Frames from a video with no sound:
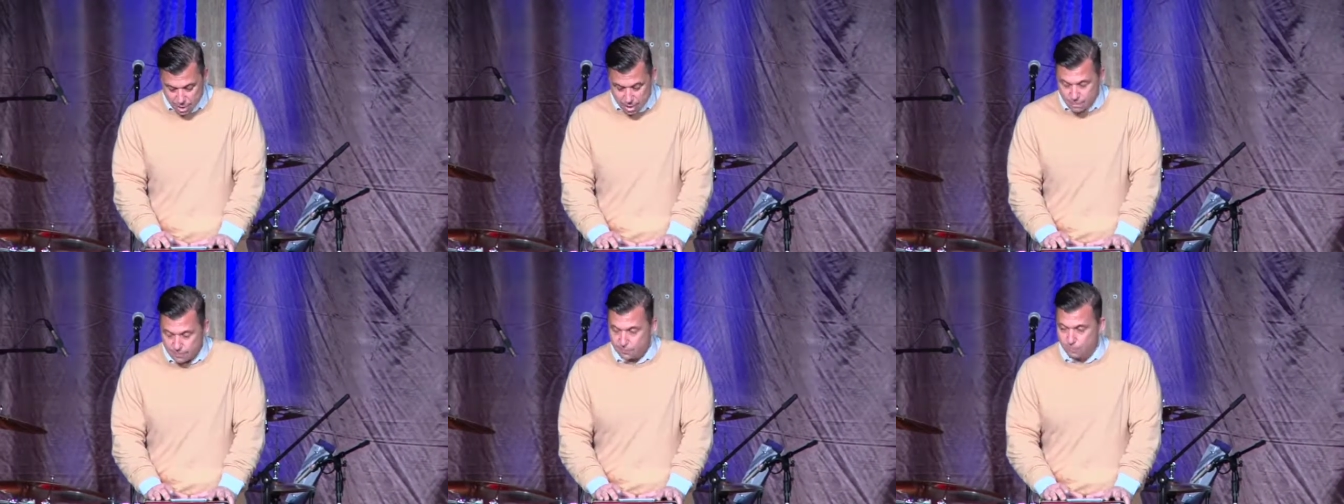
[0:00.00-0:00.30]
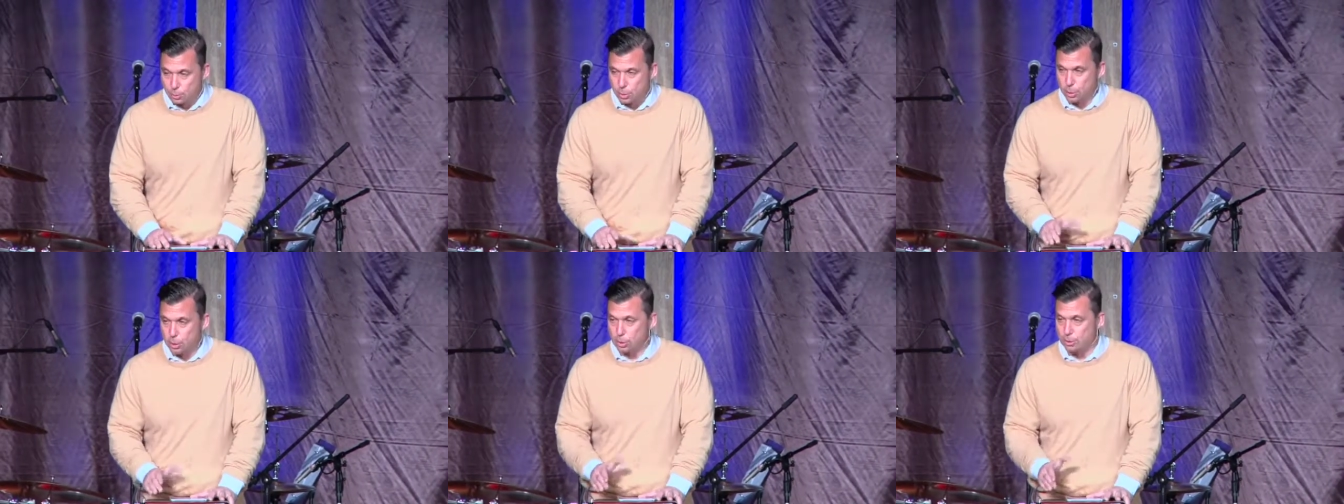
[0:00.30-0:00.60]

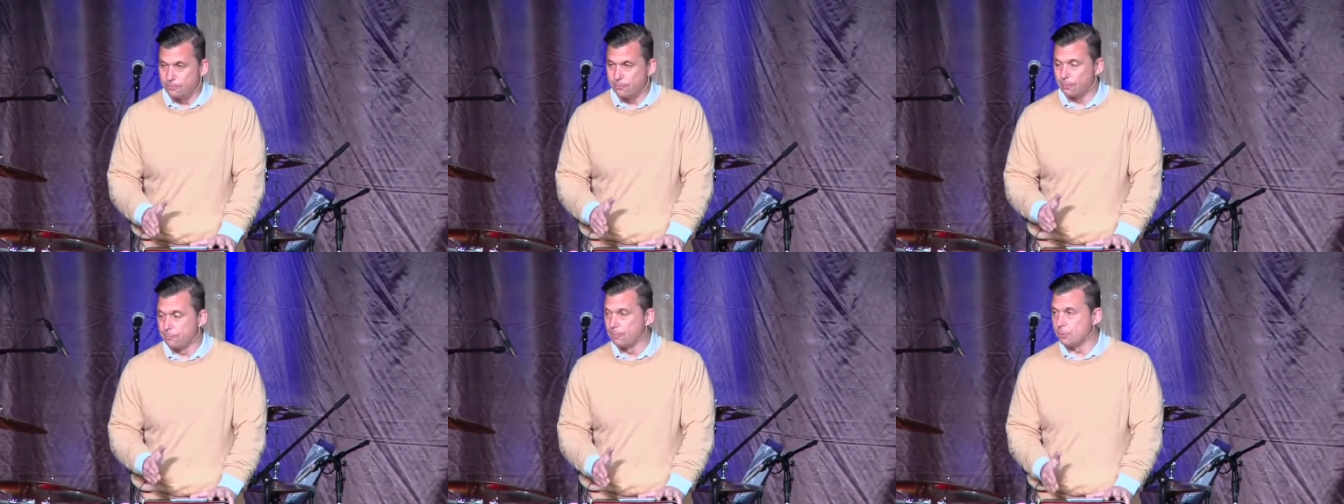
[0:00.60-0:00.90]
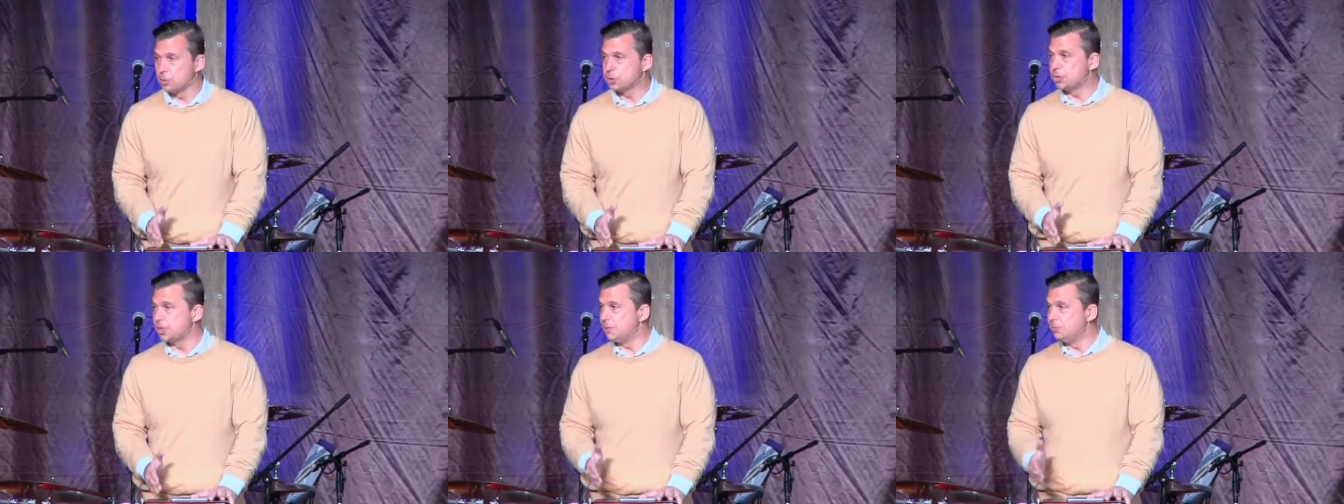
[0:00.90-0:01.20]
We're going to look from
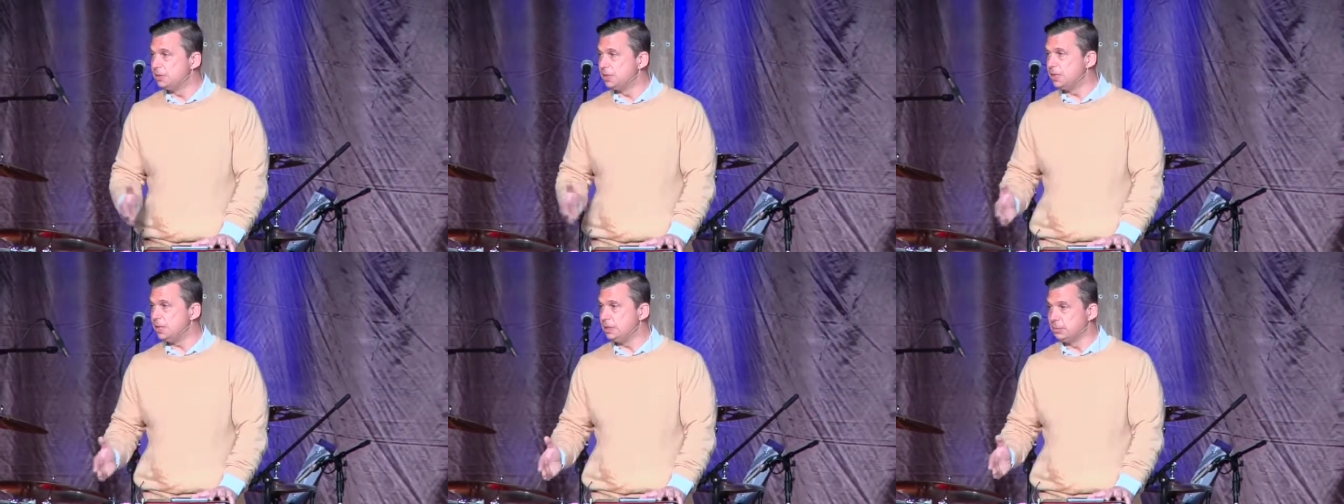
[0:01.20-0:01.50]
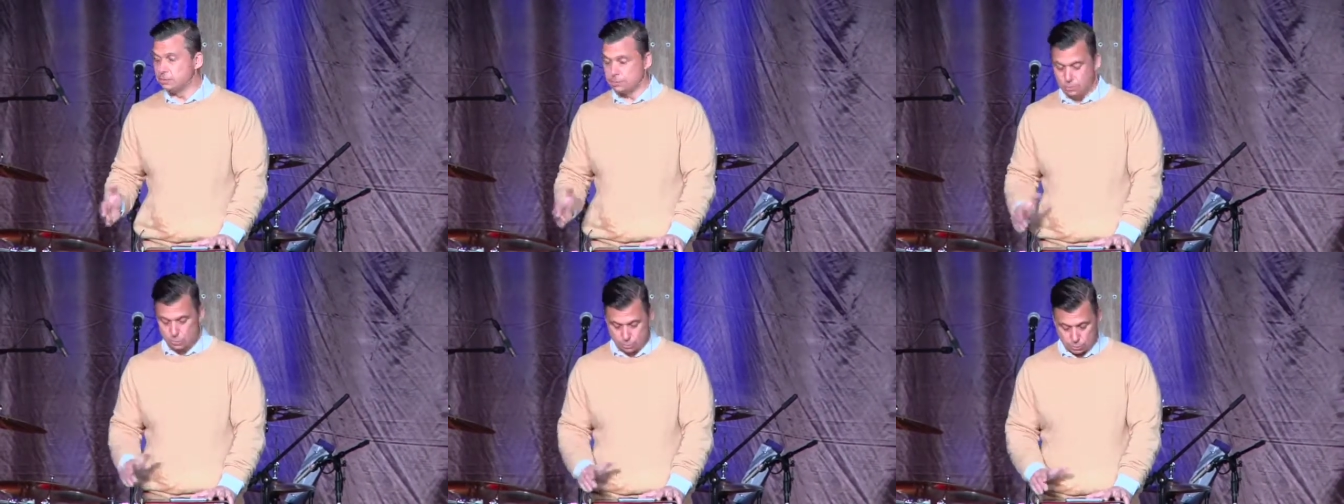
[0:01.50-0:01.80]
verse 17
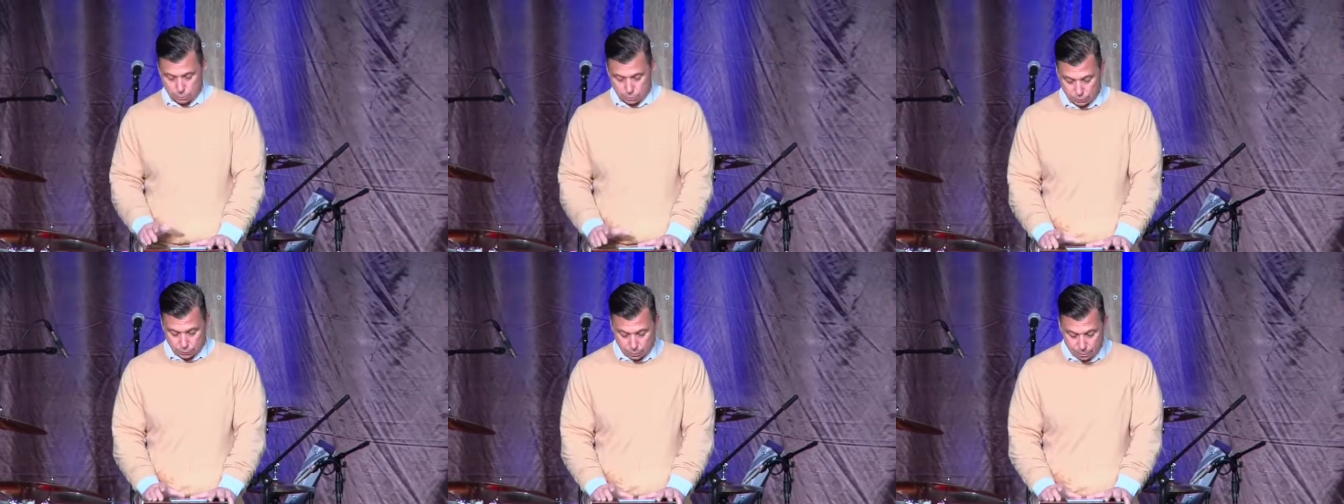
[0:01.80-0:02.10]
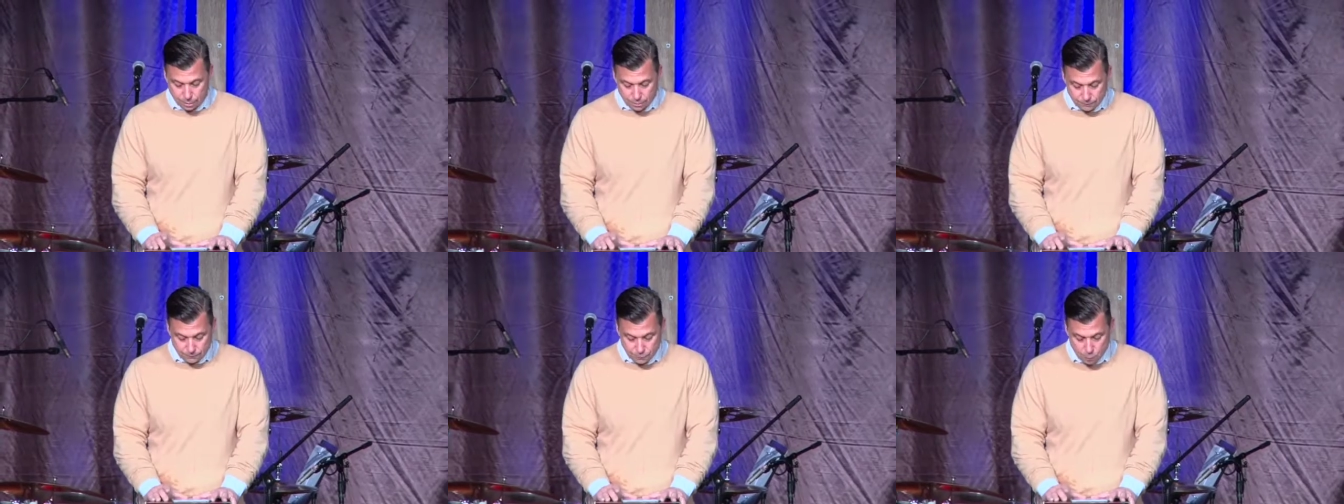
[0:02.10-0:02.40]
through
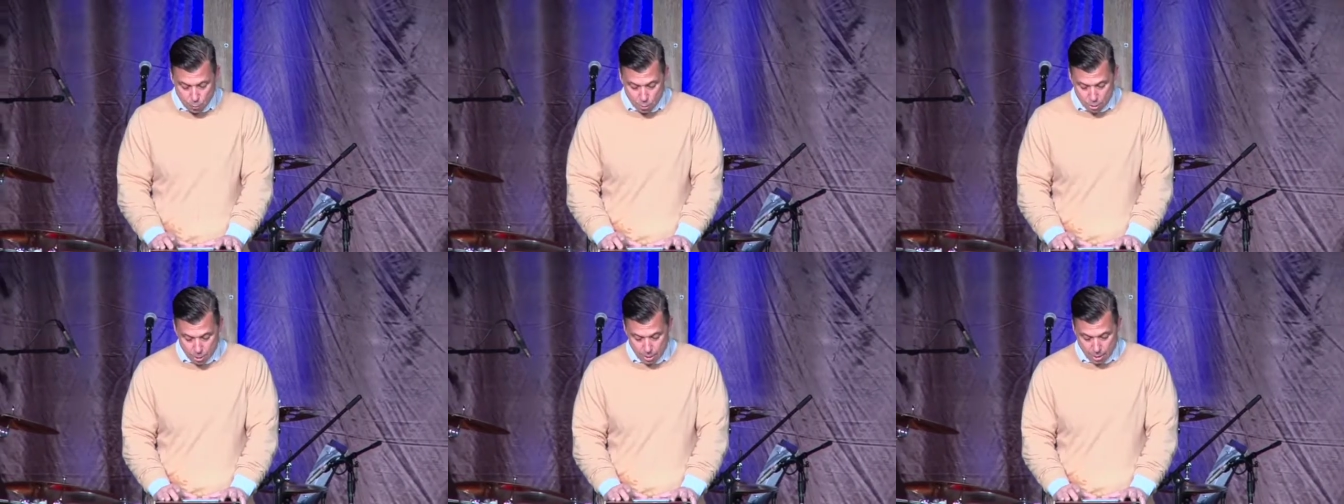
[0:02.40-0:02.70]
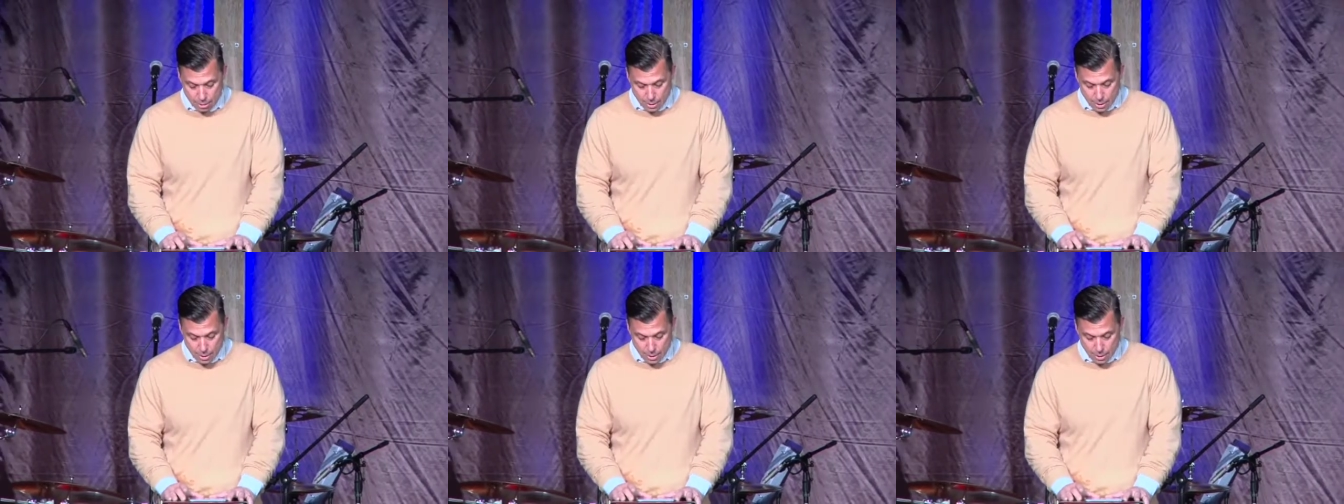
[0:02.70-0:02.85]
34.